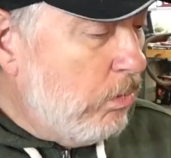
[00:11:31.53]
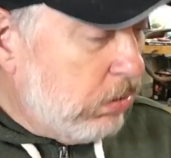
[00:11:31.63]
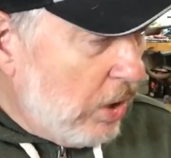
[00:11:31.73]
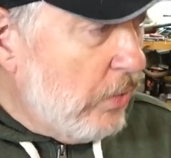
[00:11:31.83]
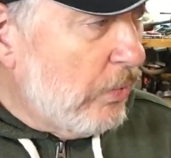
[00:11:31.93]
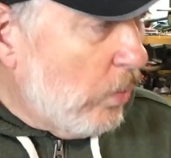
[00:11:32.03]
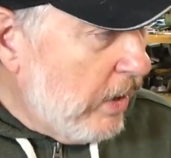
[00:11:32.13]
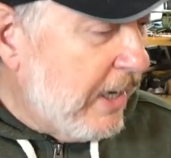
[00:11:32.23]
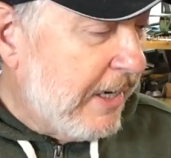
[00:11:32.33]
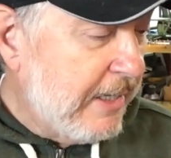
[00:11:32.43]
blown
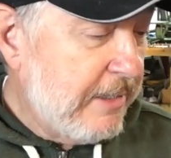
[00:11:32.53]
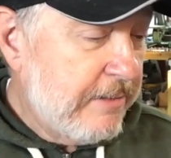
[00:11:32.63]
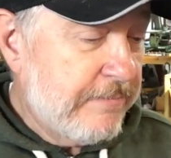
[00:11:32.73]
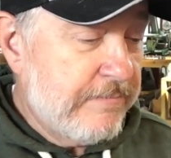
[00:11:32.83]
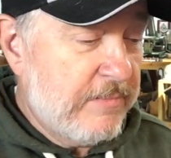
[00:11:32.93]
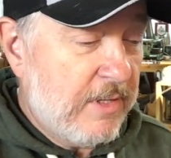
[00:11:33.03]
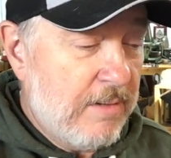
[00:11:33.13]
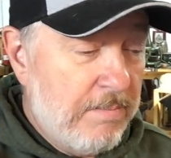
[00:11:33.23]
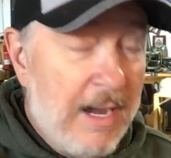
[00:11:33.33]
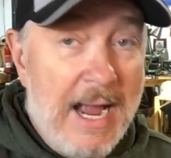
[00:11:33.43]
away
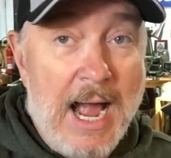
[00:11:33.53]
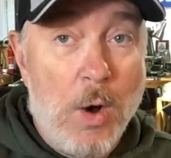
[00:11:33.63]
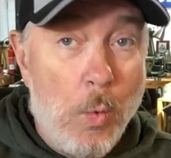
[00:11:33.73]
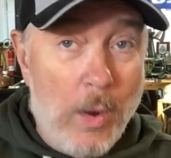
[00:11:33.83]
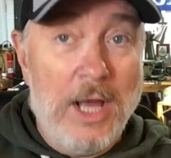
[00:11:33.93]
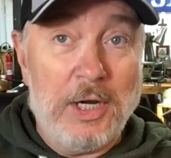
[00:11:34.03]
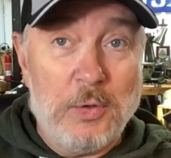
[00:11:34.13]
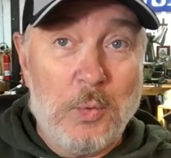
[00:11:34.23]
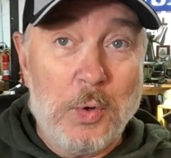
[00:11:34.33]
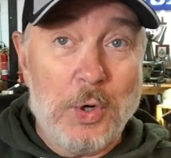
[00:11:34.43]
by how well
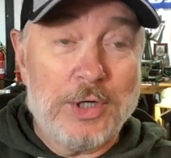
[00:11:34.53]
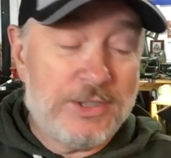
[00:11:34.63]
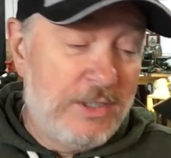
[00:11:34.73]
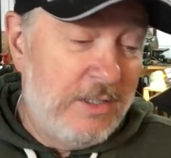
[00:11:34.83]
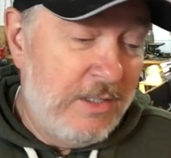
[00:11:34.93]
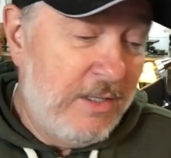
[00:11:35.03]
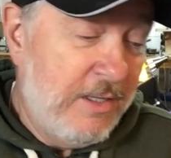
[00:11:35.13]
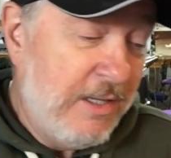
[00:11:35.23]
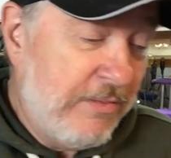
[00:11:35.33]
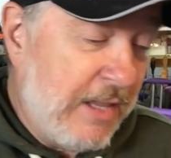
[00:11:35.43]
it worked
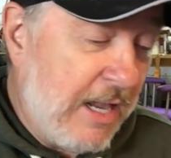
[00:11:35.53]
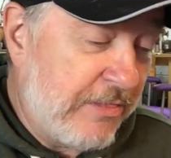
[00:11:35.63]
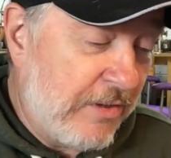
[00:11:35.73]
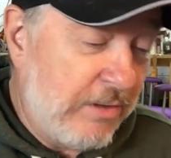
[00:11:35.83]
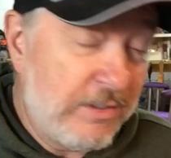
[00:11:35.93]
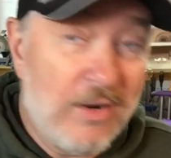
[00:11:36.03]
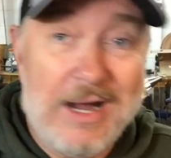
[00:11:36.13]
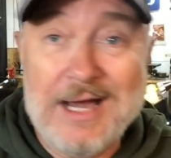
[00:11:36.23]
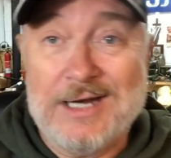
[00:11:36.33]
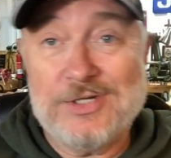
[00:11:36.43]
that I thought, you know,
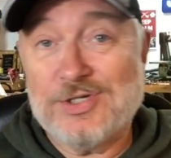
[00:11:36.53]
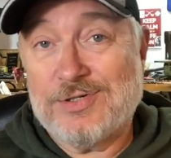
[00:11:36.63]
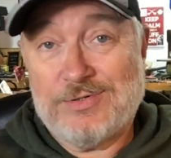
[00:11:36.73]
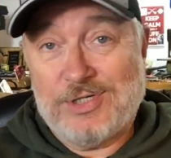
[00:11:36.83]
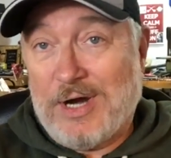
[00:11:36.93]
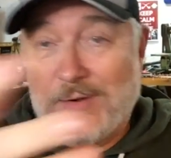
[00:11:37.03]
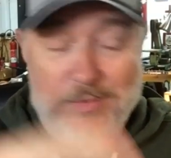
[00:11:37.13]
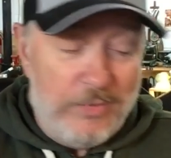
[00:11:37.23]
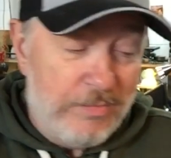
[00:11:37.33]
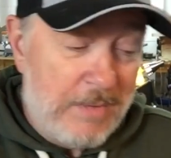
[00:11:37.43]
I got to sh share
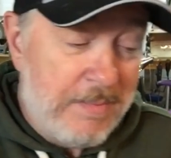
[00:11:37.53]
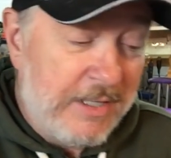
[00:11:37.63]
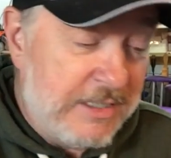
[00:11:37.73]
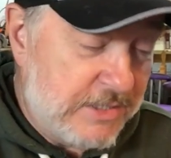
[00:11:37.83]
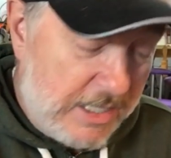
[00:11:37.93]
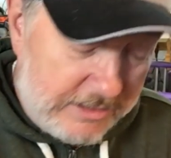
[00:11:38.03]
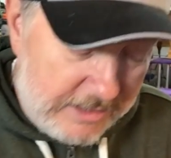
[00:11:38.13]
it with my buddies out